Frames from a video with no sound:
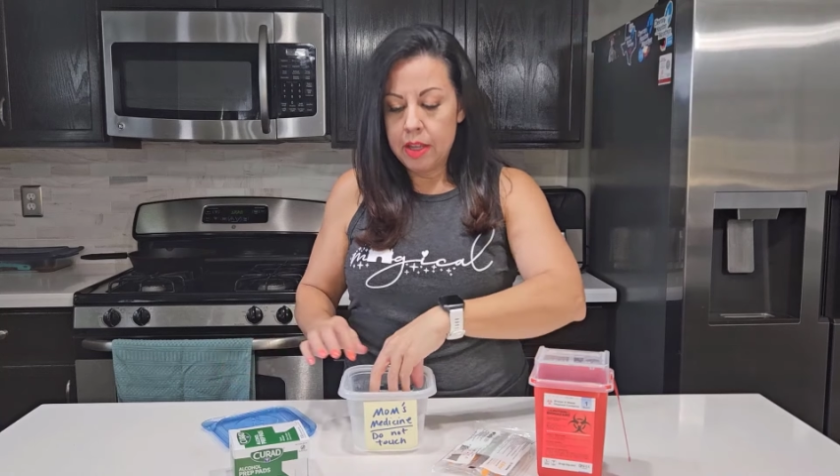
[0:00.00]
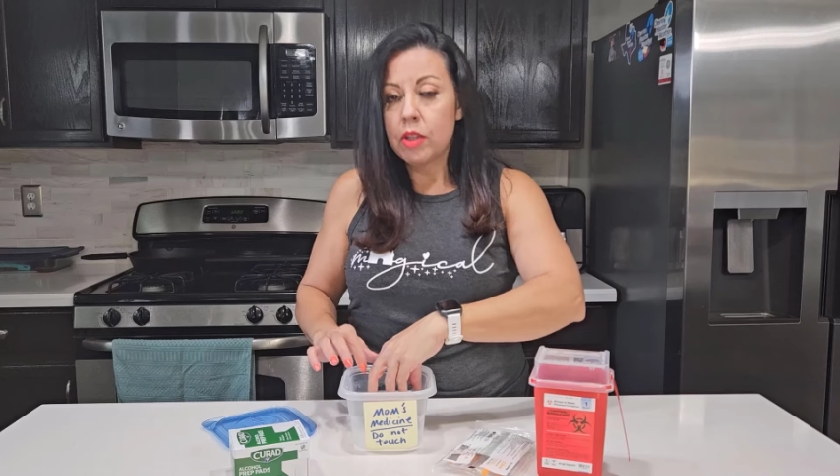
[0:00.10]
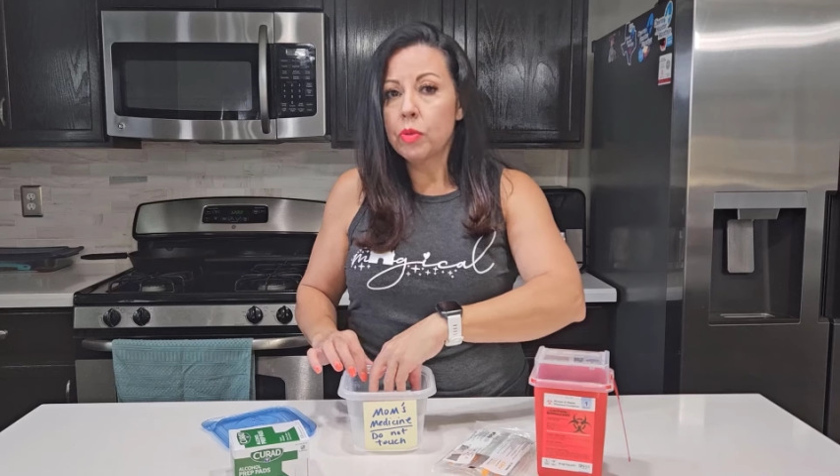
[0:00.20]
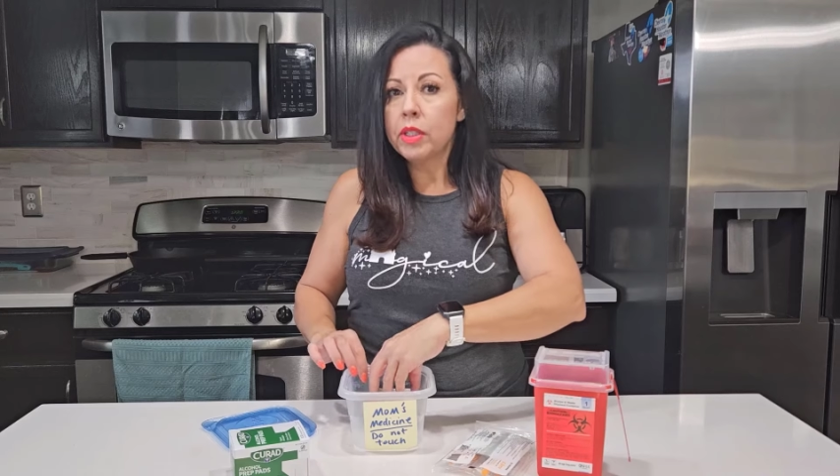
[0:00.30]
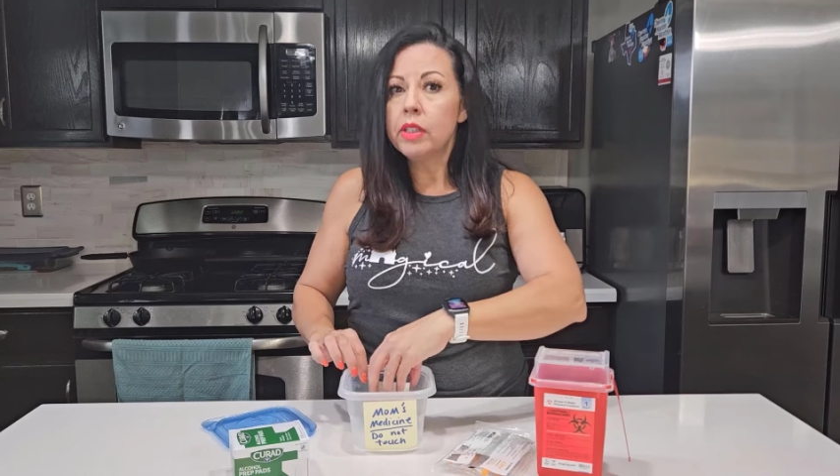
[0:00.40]

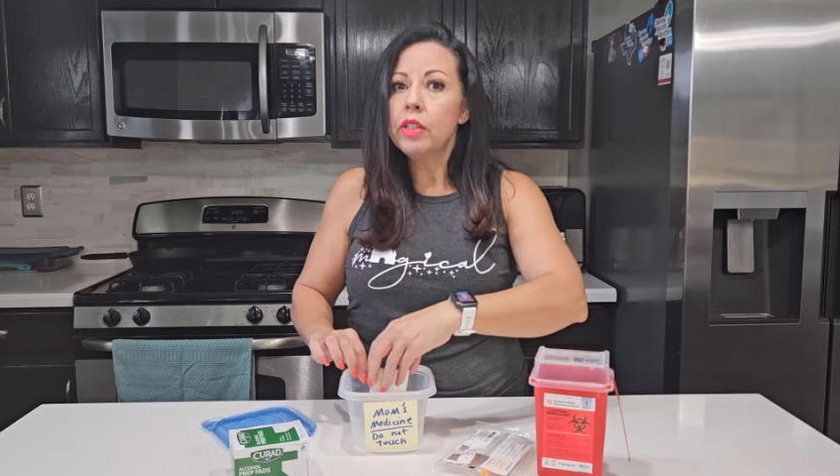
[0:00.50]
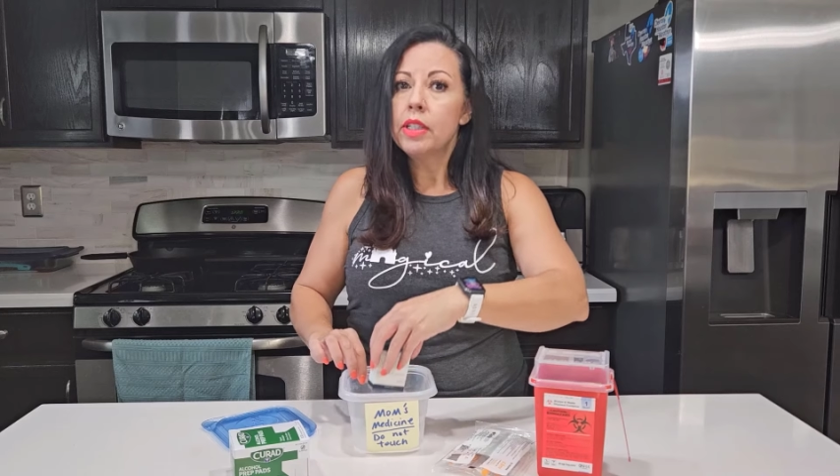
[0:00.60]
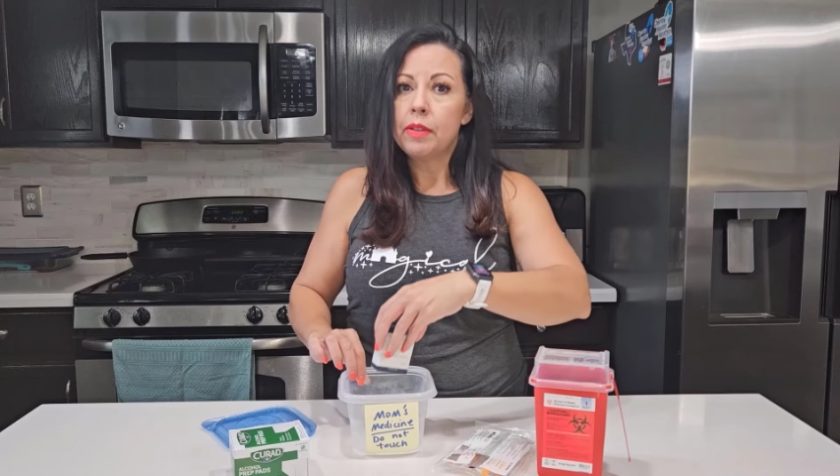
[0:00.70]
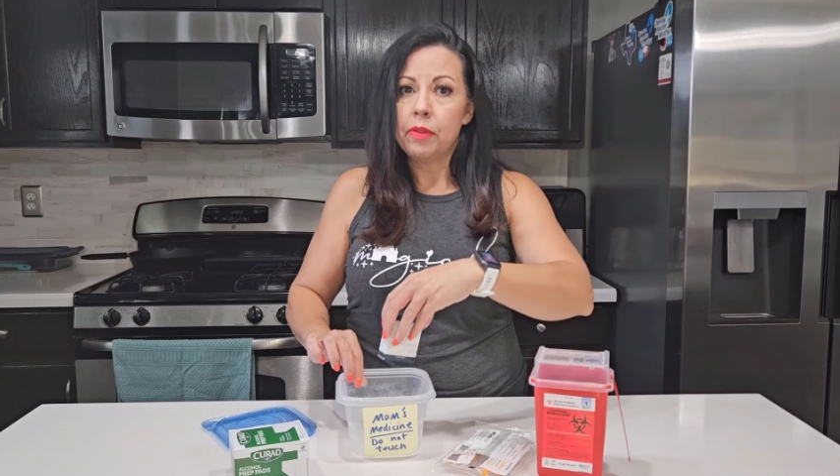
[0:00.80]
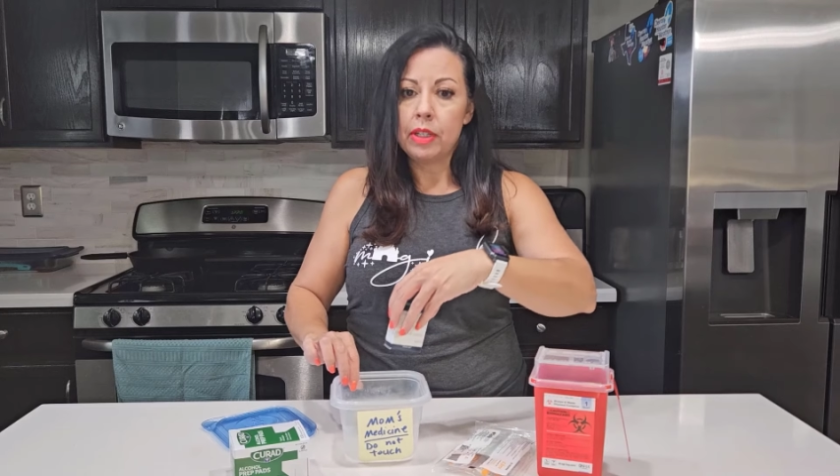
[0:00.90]
This one's a
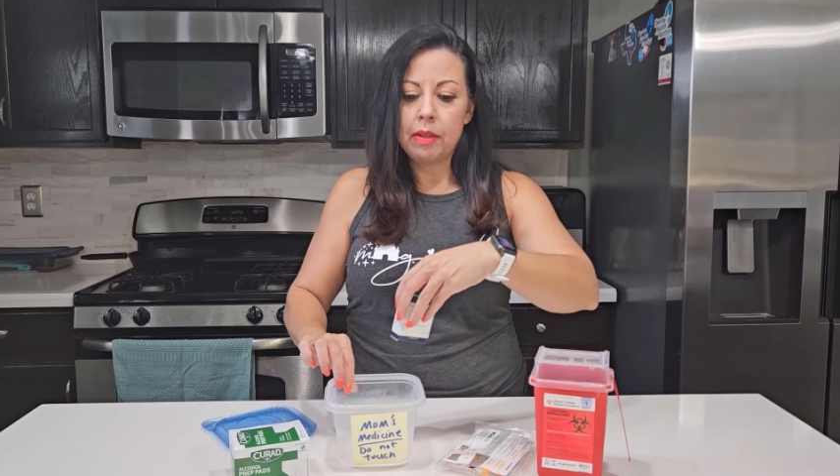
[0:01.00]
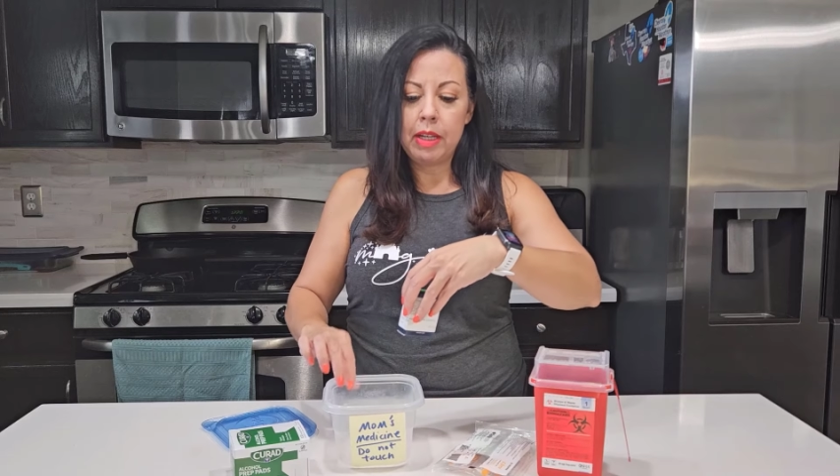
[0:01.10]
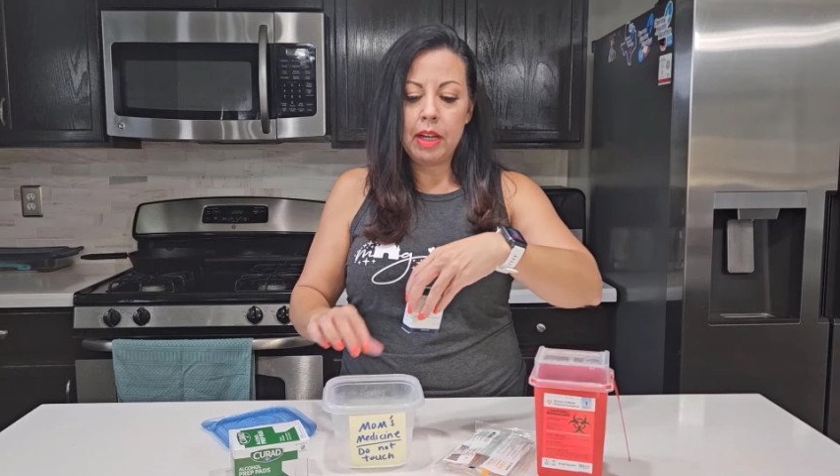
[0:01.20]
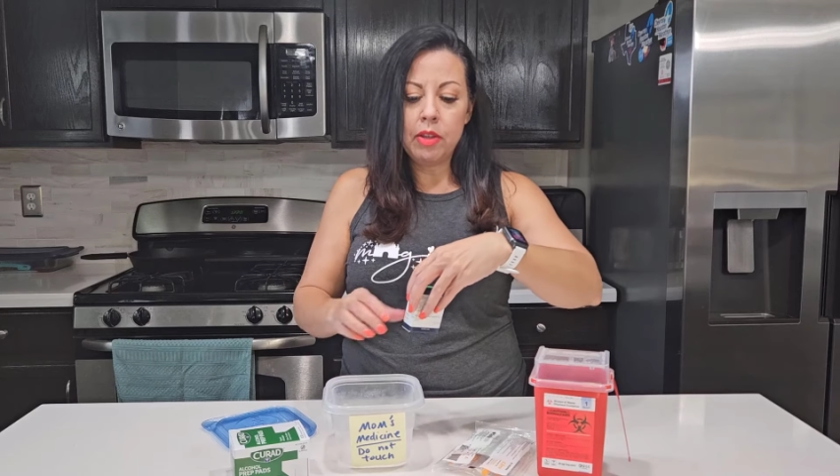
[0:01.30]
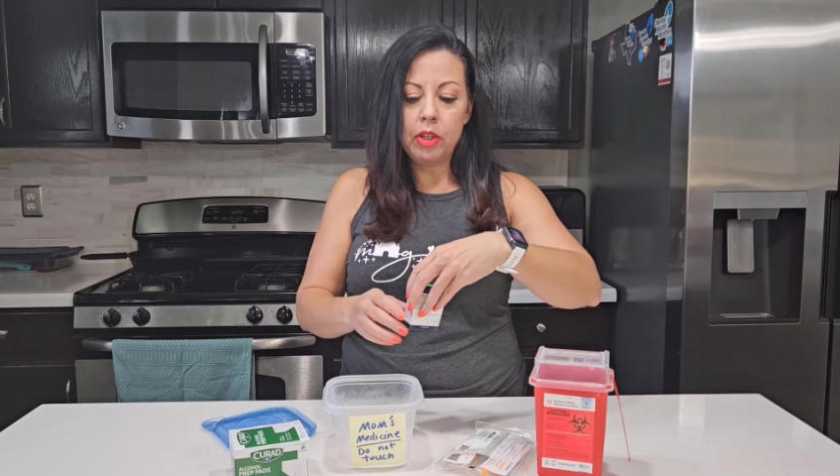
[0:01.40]
little different.
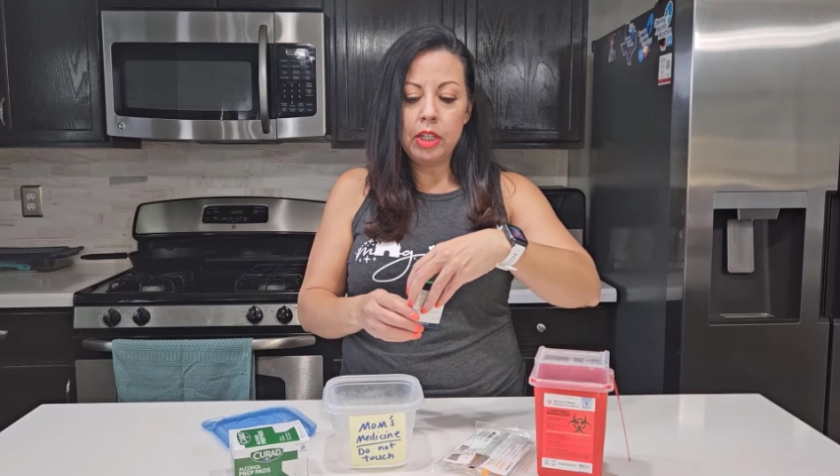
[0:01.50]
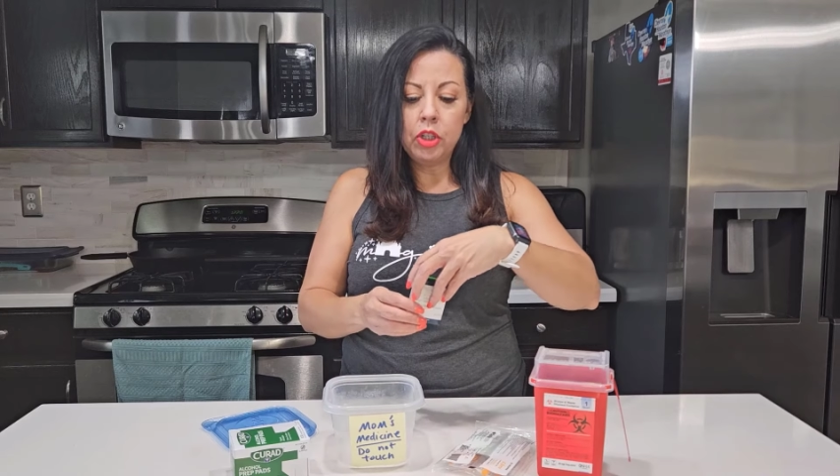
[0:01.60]
The other